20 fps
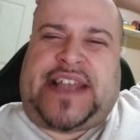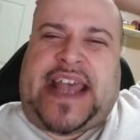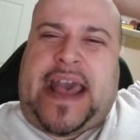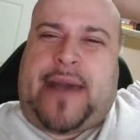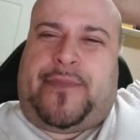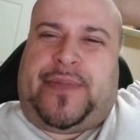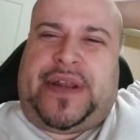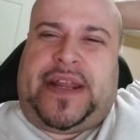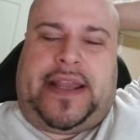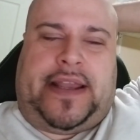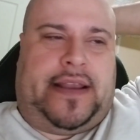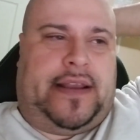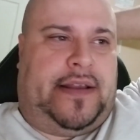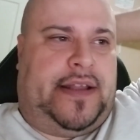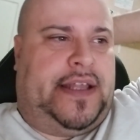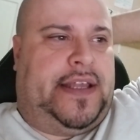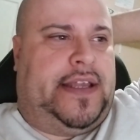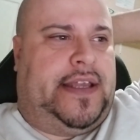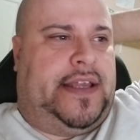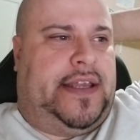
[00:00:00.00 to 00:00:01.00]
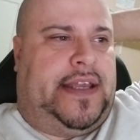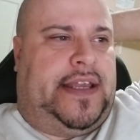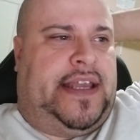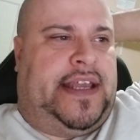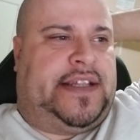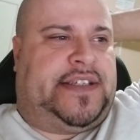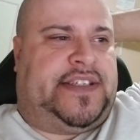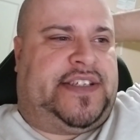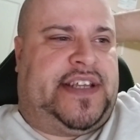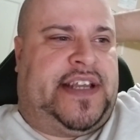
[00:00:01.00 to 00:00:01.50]
happening?
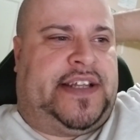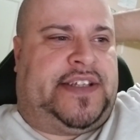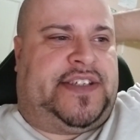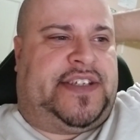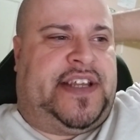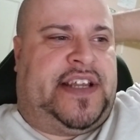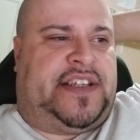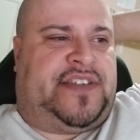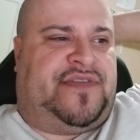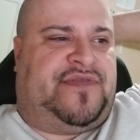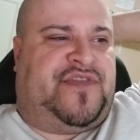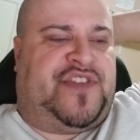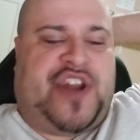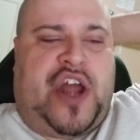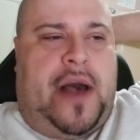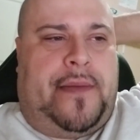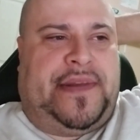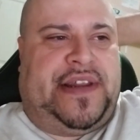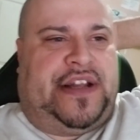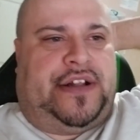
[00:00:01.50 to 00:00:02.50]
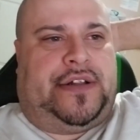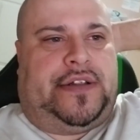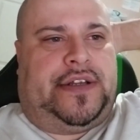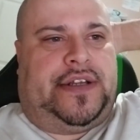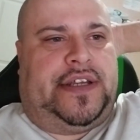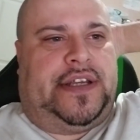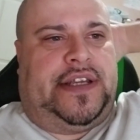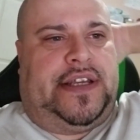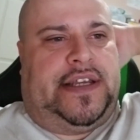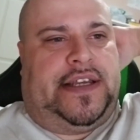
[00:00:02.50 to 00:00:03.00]
It's phenomenal
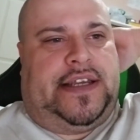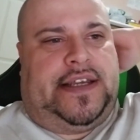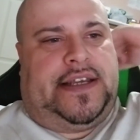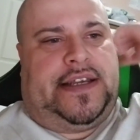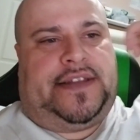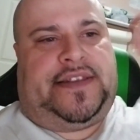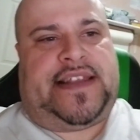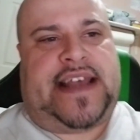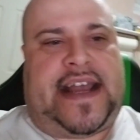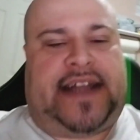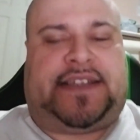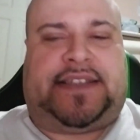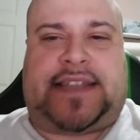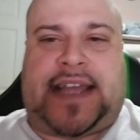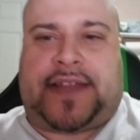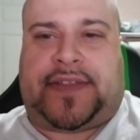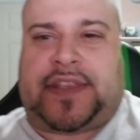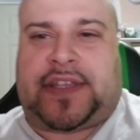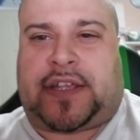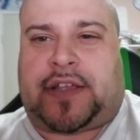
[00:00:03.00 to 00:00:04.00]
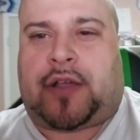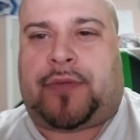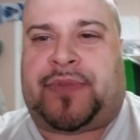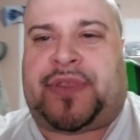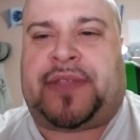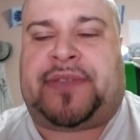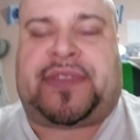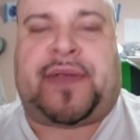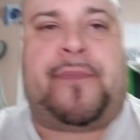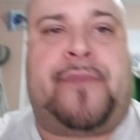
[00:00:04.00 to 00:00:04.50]
that the
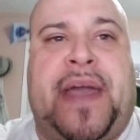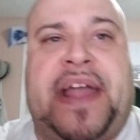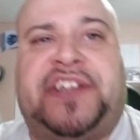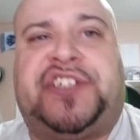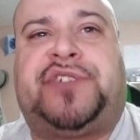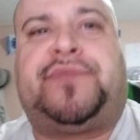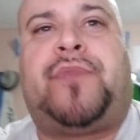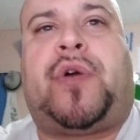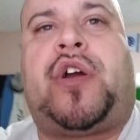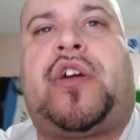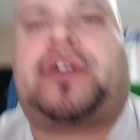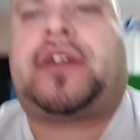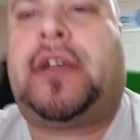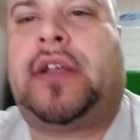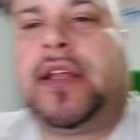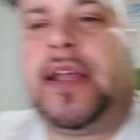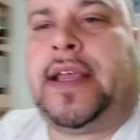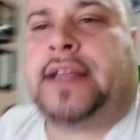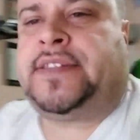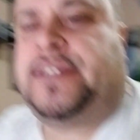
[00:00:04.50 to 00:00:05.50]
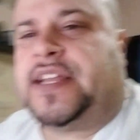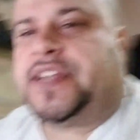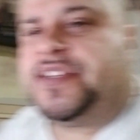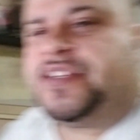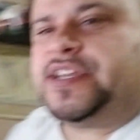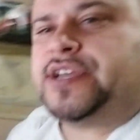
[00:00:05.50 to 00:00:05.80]
benchmark, it says